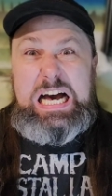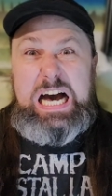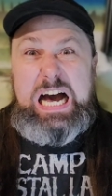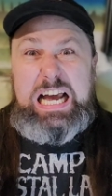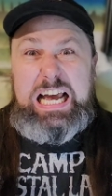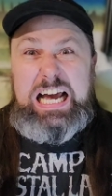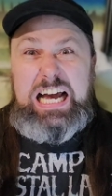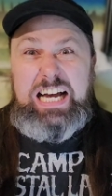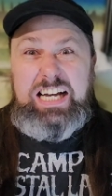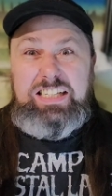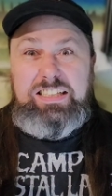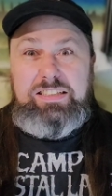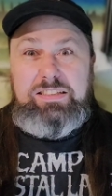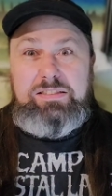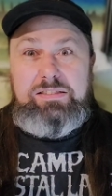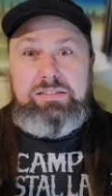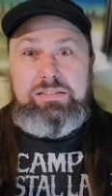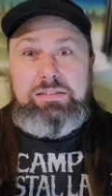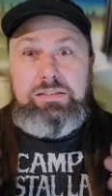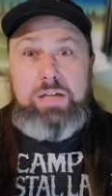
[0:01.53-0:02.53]
Hi guys,
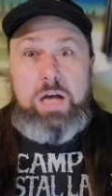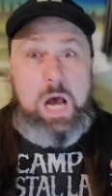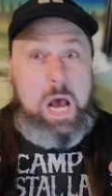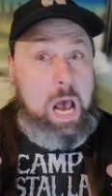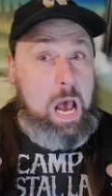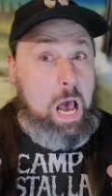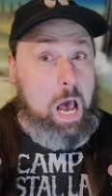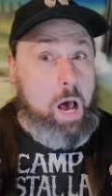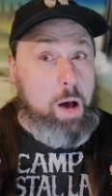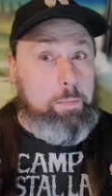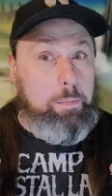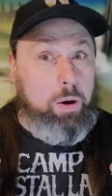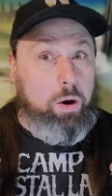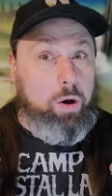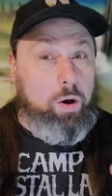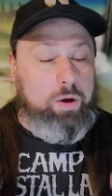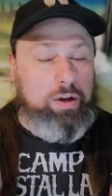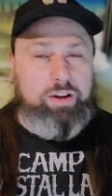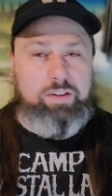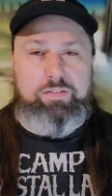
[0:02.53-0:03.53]

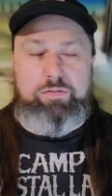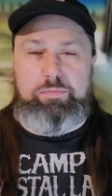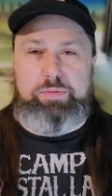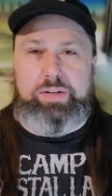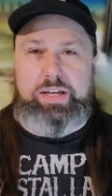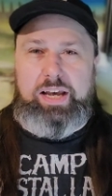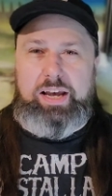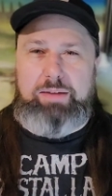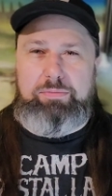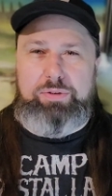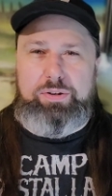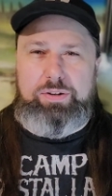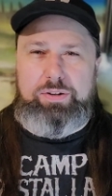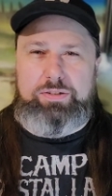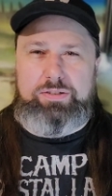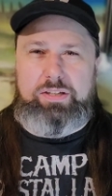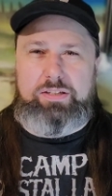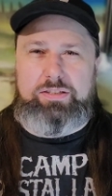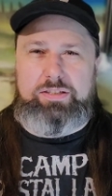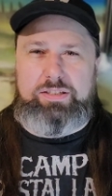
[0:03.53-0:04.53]
Paul here from PA Brew
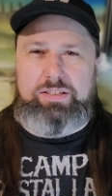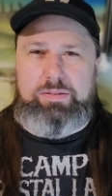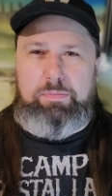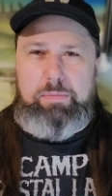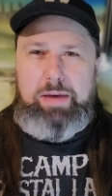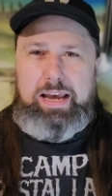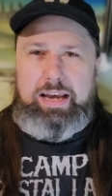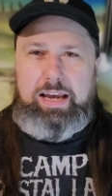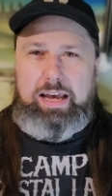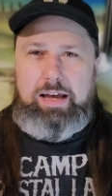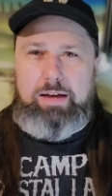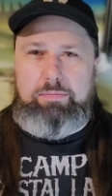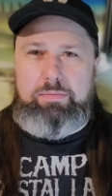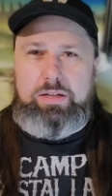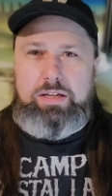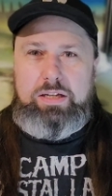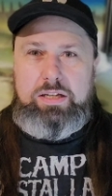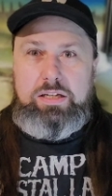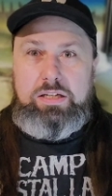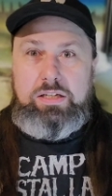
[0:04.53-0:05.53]
News. This is some
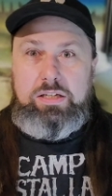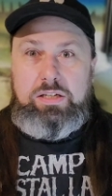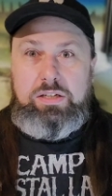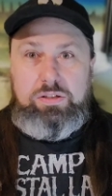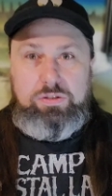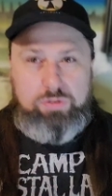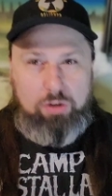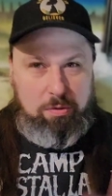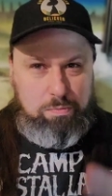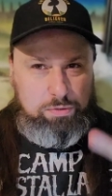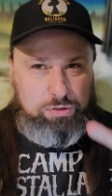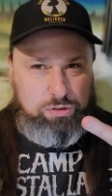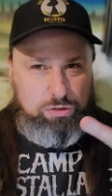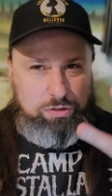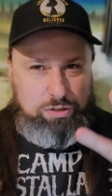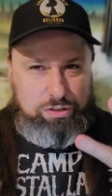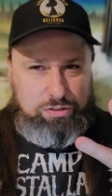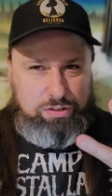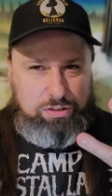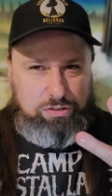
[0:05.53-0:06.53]
mayhem. Don
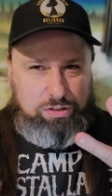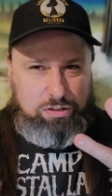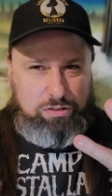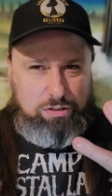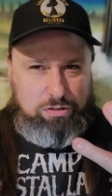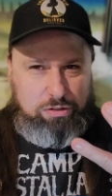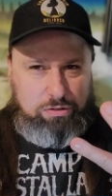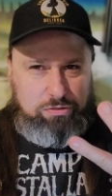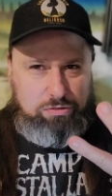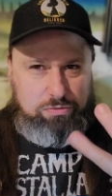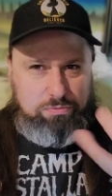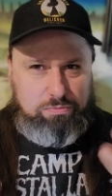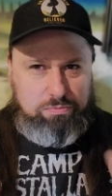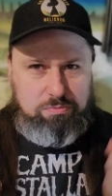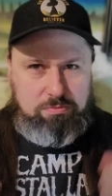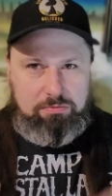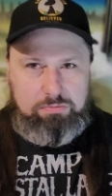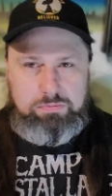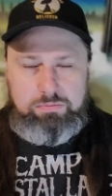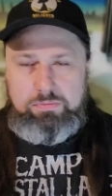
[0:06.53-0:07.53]
Misteris de Sedatos.
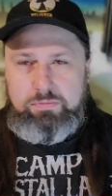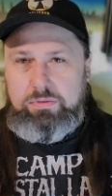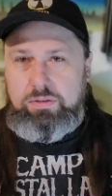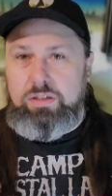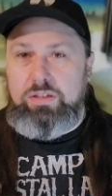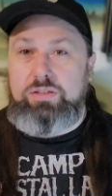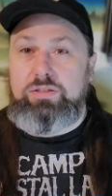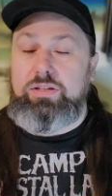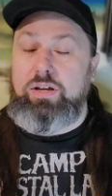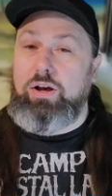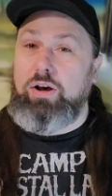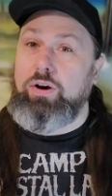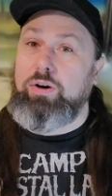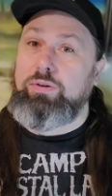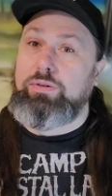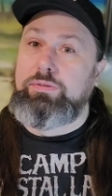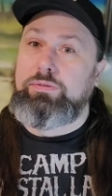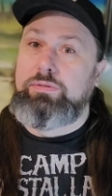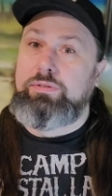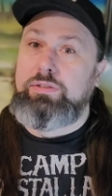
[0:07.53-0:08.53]

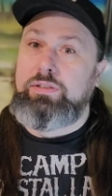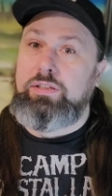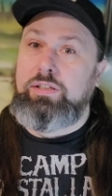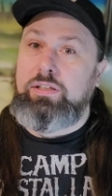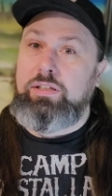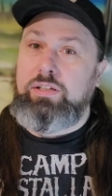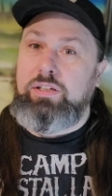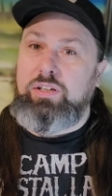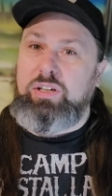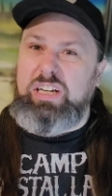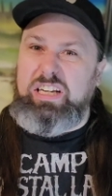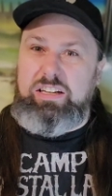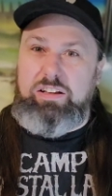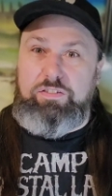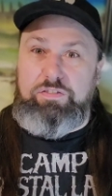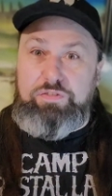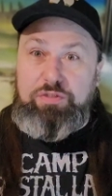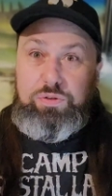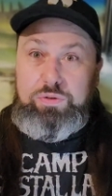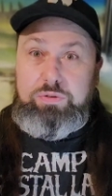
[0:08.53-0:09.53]
So, in
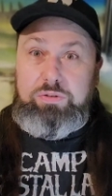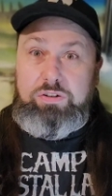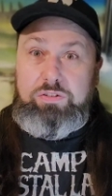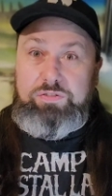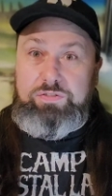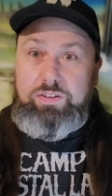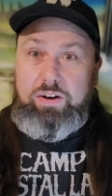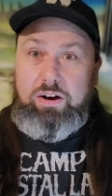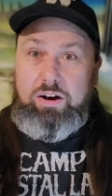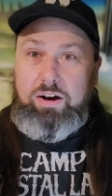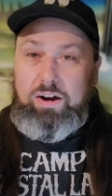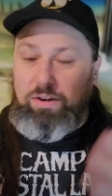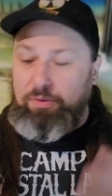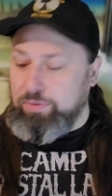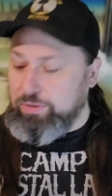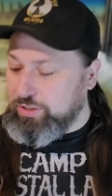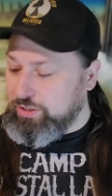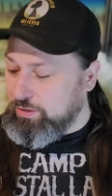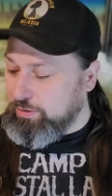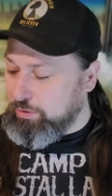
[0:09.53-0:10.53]
the funeral fog,
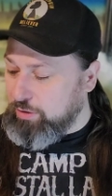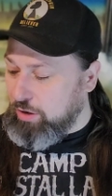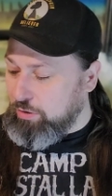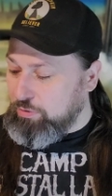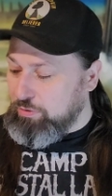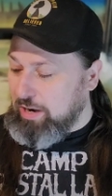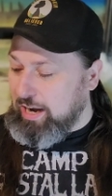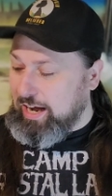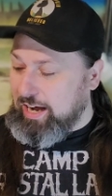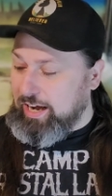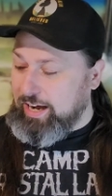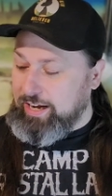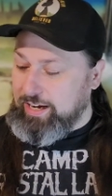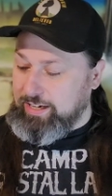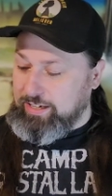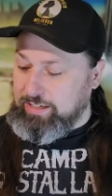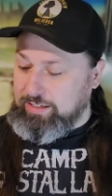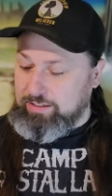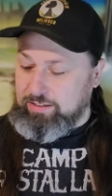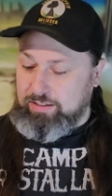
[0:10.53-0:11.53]
we shall
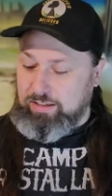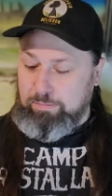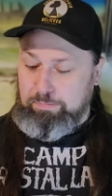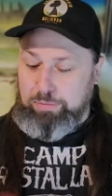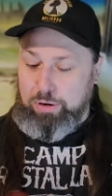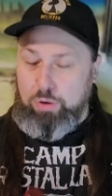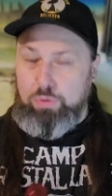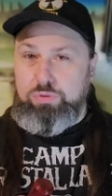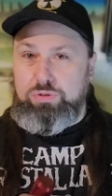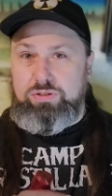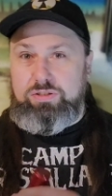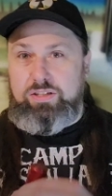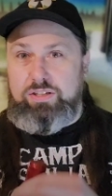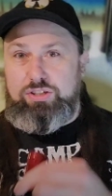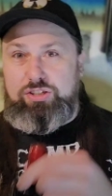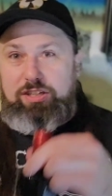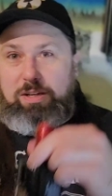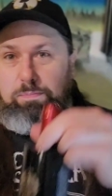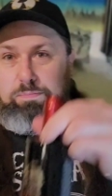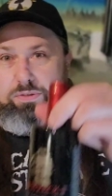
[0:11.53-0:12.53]
arise. The boats, the
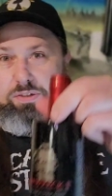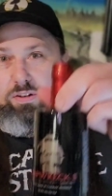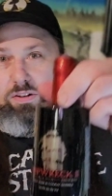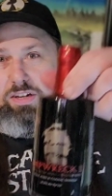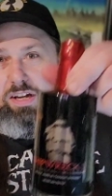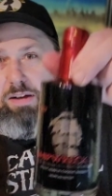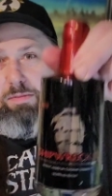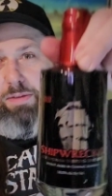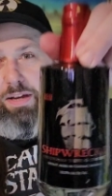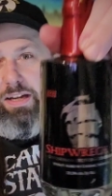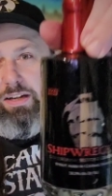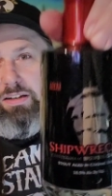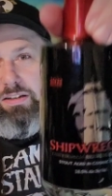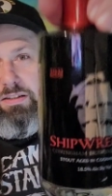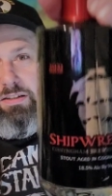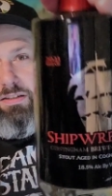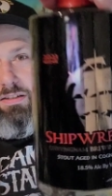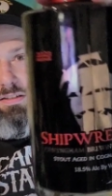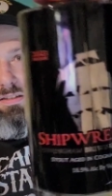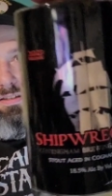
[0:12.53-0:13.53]
ships are coming.